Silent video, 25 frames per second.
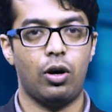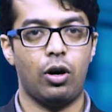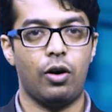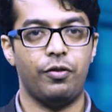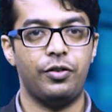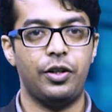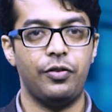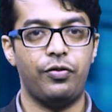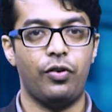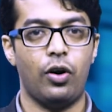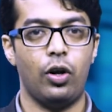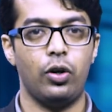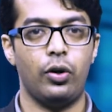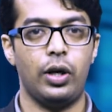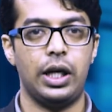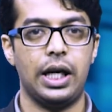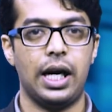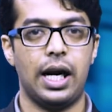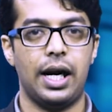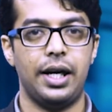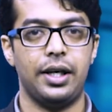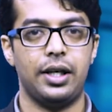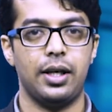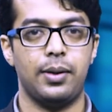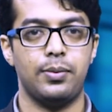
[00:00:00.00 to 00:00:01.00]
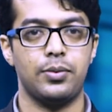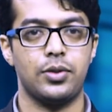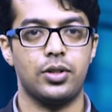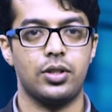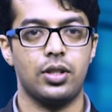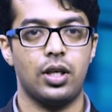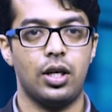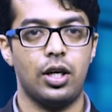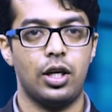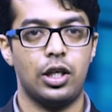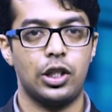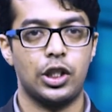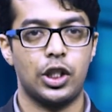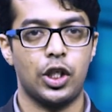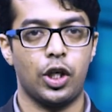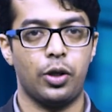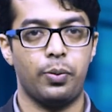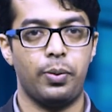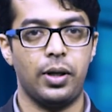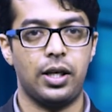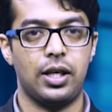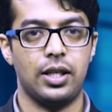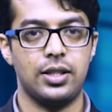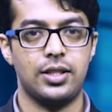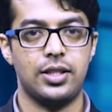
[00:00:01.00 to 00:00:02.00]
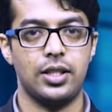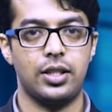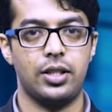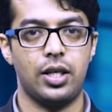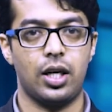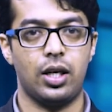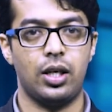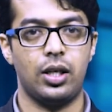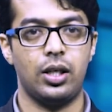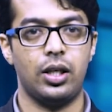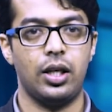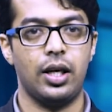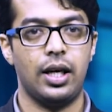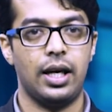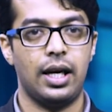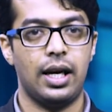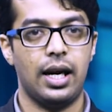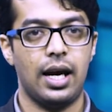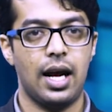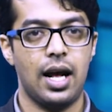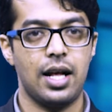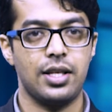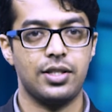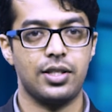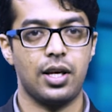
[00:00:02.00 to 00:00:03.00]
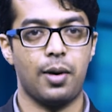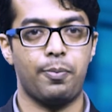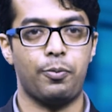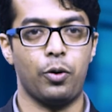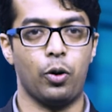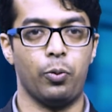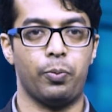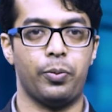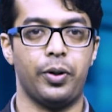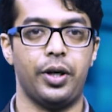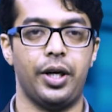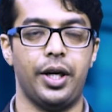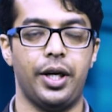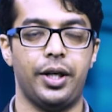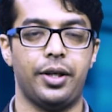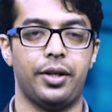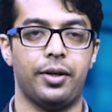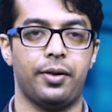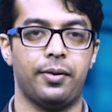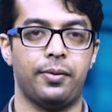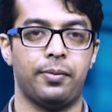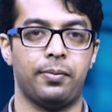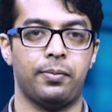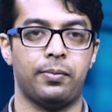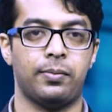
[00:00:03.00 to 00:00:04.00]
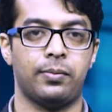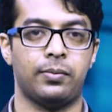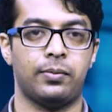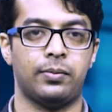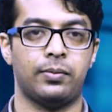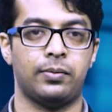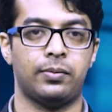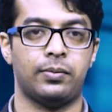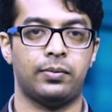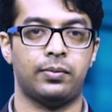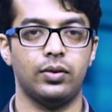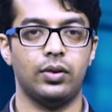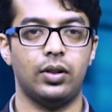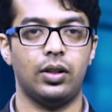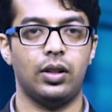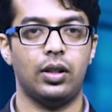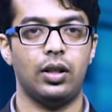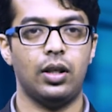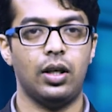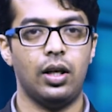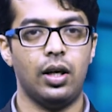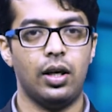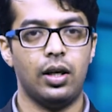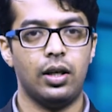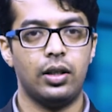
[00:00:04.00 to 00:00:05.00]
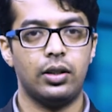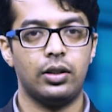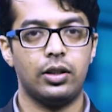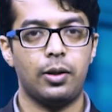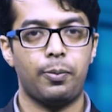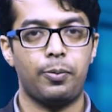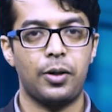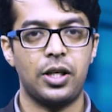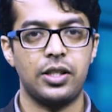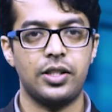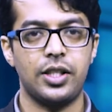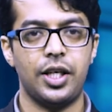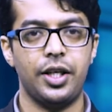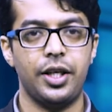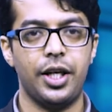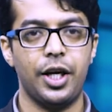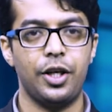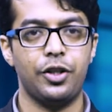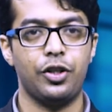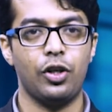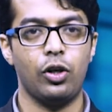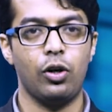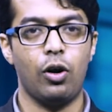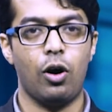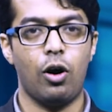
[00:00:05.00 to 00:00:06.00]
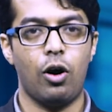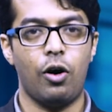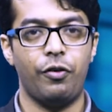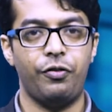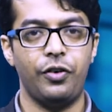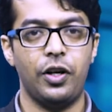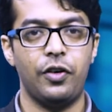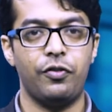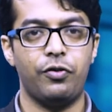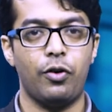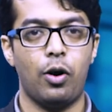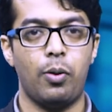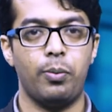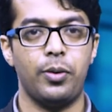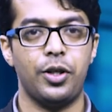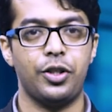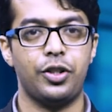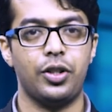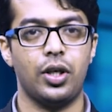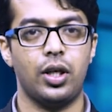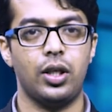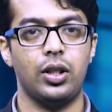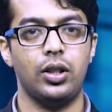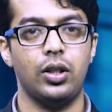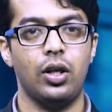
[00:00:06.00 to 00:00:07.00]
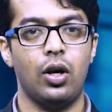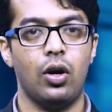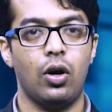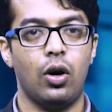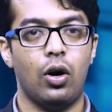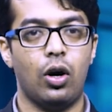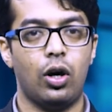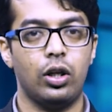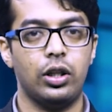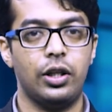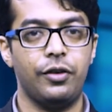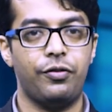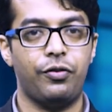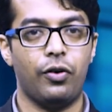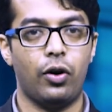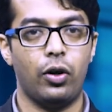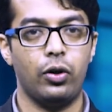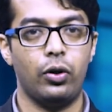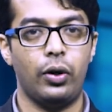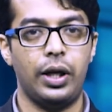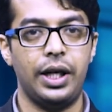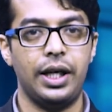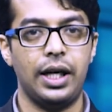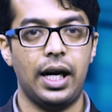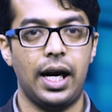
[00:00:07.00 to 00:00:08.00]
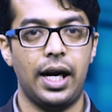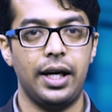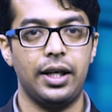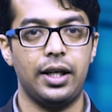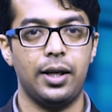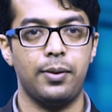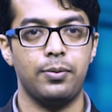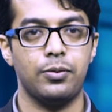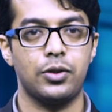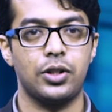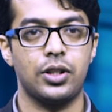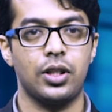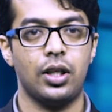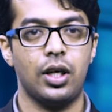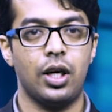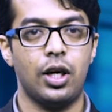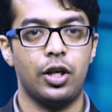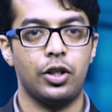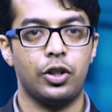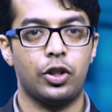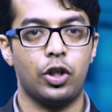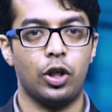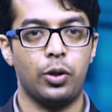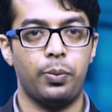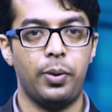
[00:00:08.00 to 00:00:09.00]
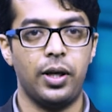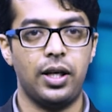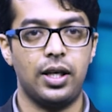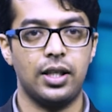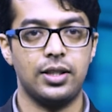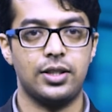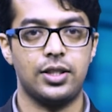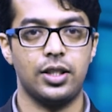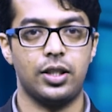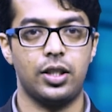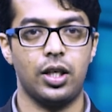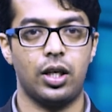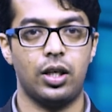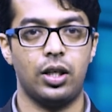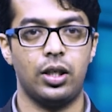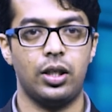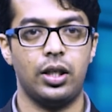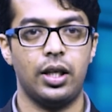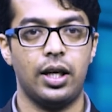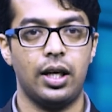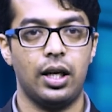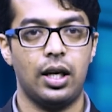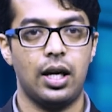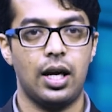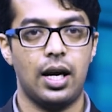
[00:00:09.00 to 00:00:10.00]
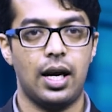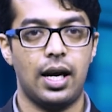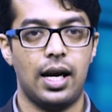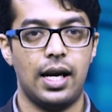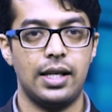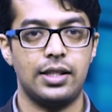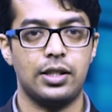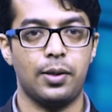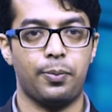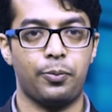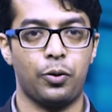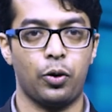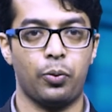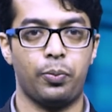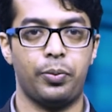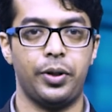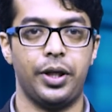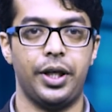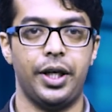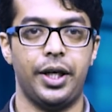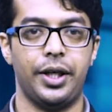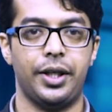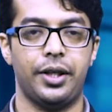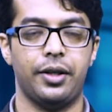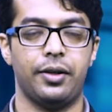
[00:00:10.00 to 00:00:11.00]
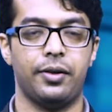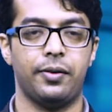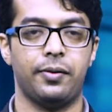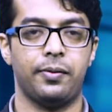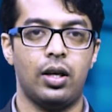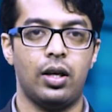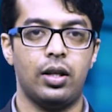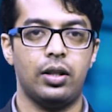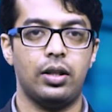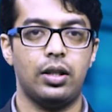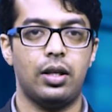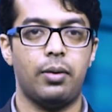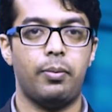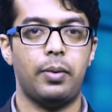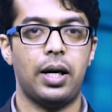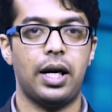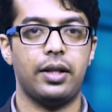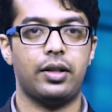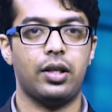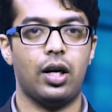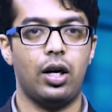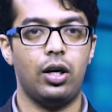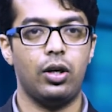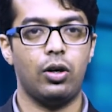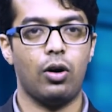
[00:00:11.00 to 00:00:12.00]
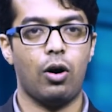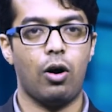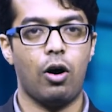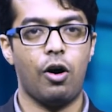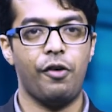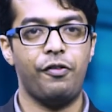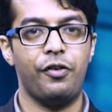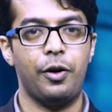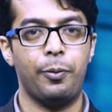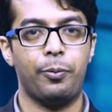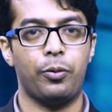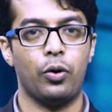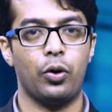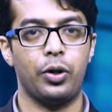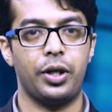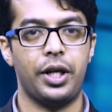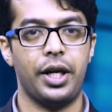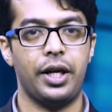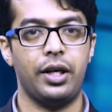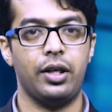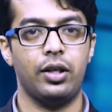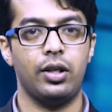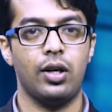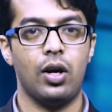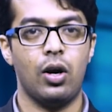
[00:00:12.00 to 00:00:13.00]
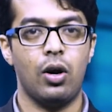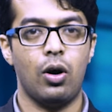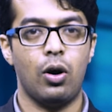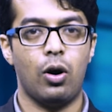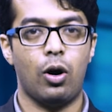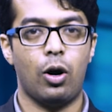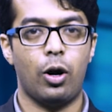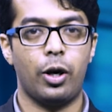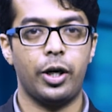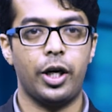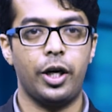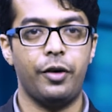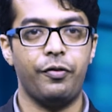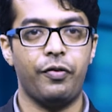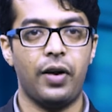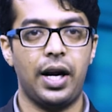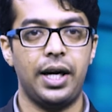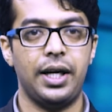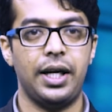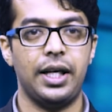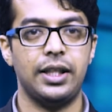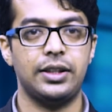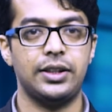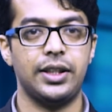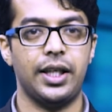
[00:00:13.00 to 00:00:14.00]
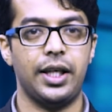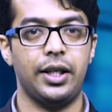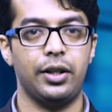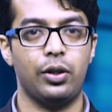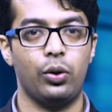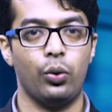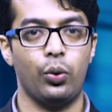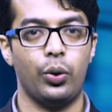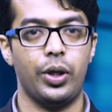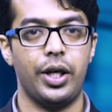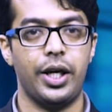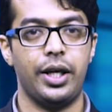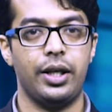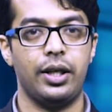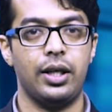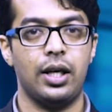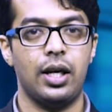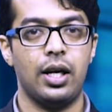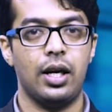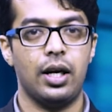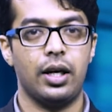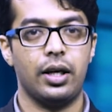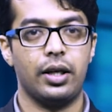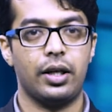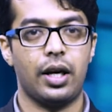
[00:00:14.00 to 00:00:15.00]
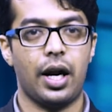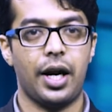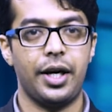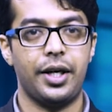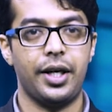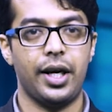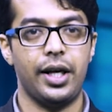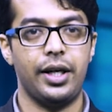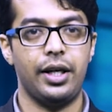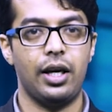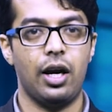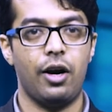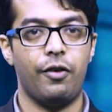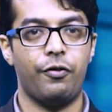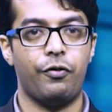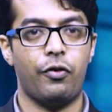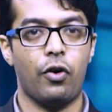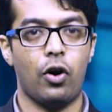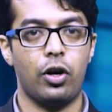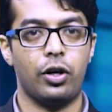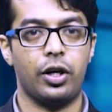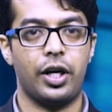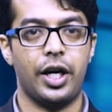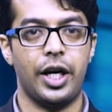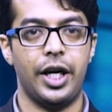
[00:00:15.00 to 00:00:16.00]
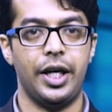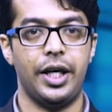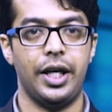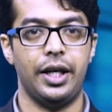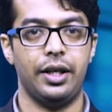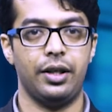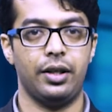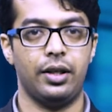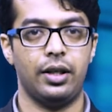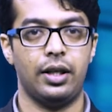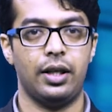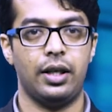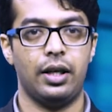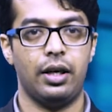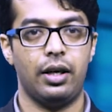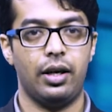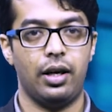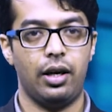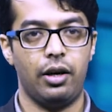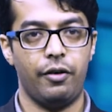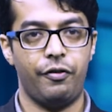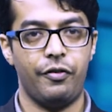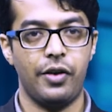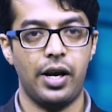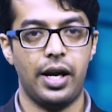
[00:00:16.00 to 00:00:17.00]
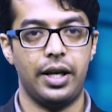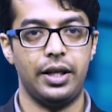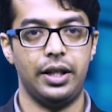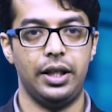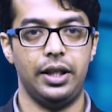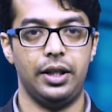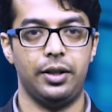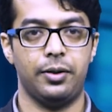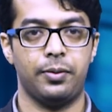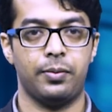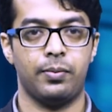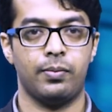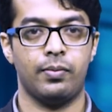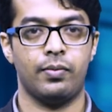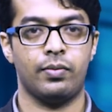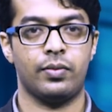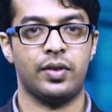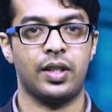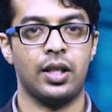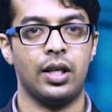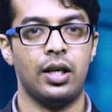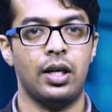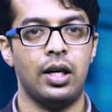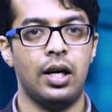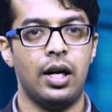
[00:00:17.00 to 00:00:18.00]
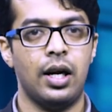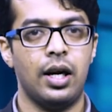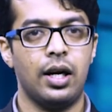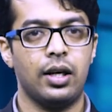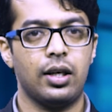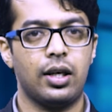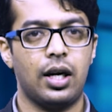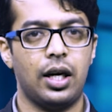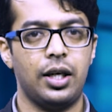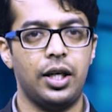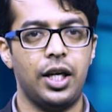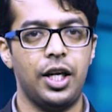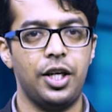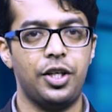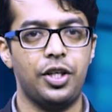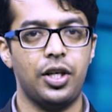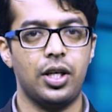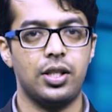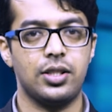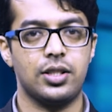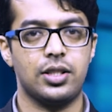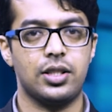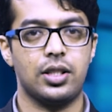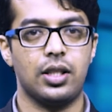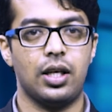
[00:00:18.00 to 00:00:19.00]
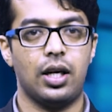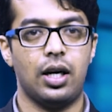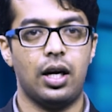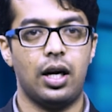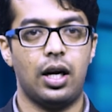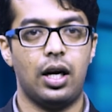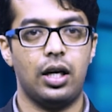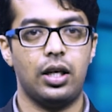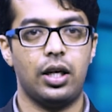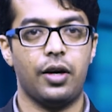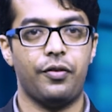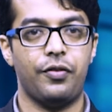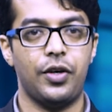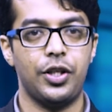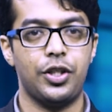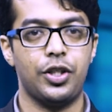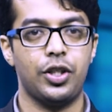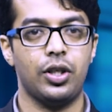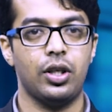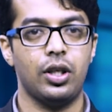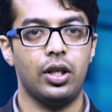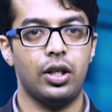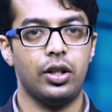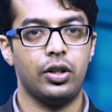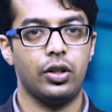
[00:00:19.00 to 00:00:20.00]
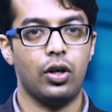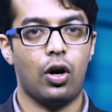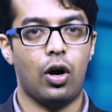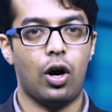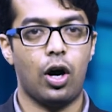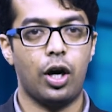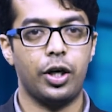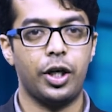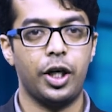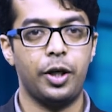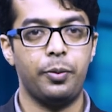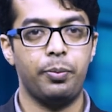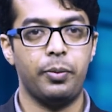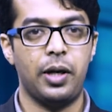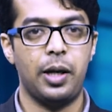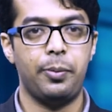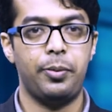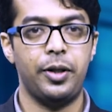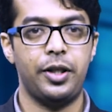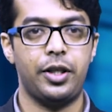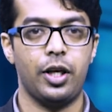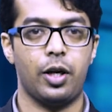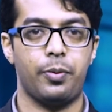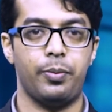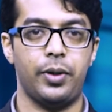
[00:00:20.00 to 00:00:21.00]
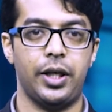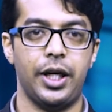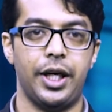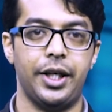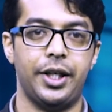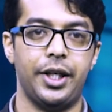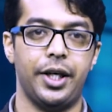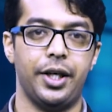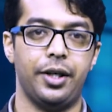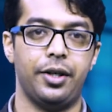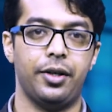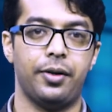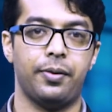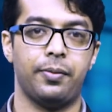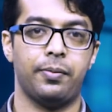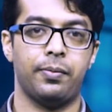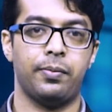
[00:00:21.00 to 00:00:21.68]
of the following items should be considered as appropriate. The presentation of information on the following items should be considered as appropriate. The method of reporting audit findings, including criteria for grading, if any. Conditions under which the audit may be terminated.